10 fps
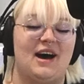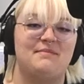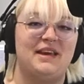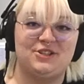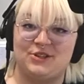
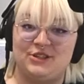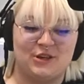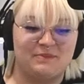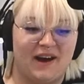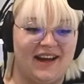Make sure you
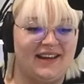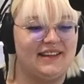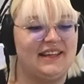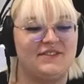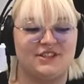drop by,
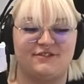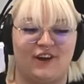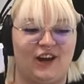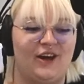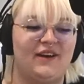give us a
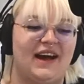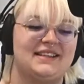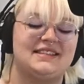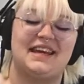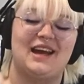follow,
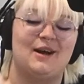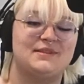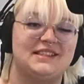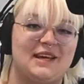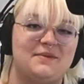and stay up
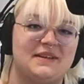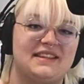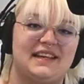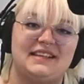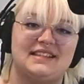to date with
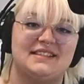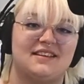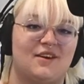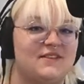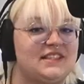the latest
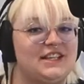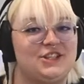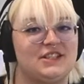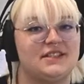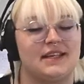
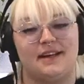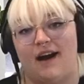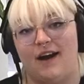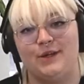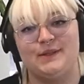conversations in
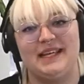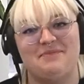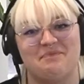IoT.